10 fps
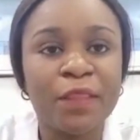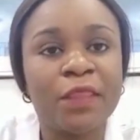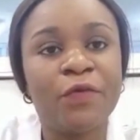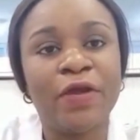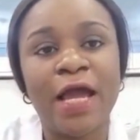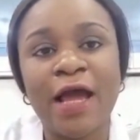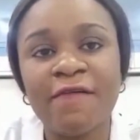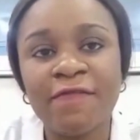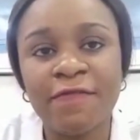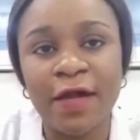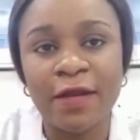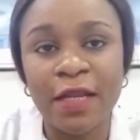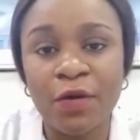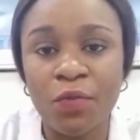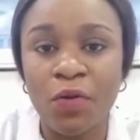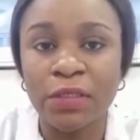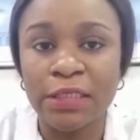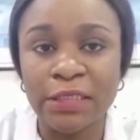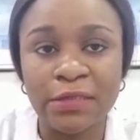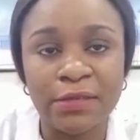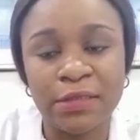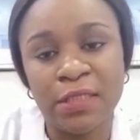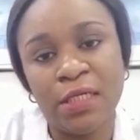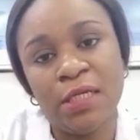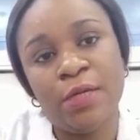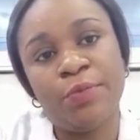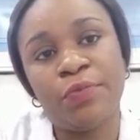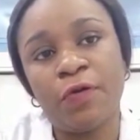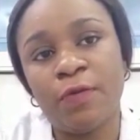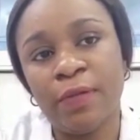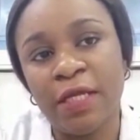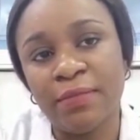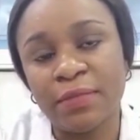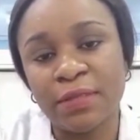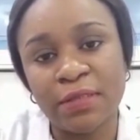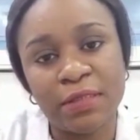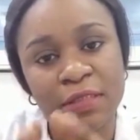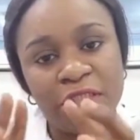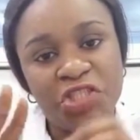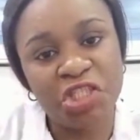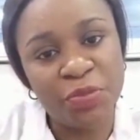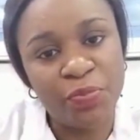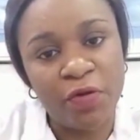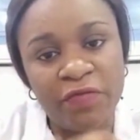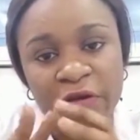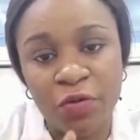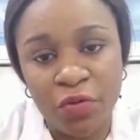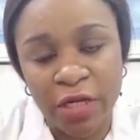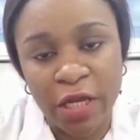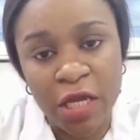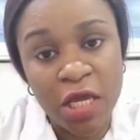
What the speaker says: Then we have another one is problems in the shape of a cornea.